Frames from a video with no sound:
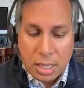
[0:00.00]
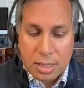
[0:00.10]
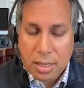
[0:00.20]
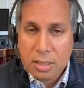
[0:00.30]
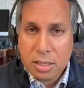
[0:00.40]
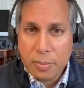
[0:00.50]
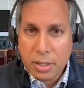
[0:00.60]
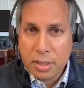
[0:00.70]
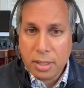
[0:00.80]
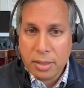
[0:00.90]
is that it's
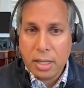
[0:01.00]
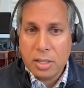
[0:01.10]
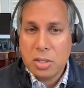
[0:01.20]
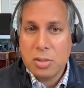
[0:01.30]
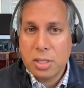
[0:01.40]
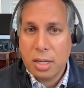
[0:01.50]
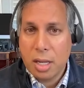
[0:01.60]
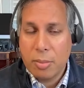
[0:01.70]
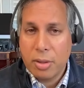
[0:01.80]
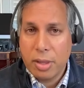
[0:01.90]
something that, as you said,
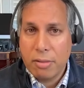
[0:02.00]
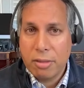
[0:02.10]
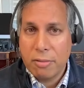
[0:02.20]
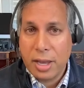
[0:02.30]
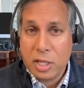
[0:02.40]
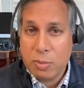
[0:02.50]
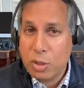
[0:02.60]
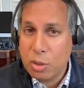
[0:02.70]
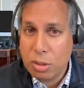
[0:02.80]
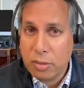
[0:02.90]
Emma, that the vast
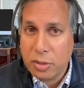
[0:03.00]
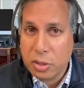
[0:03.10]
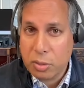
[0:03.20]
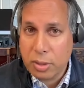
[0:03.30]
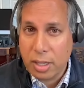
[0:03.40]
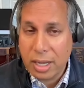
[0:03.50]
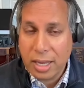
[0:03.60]
majority of us agree on.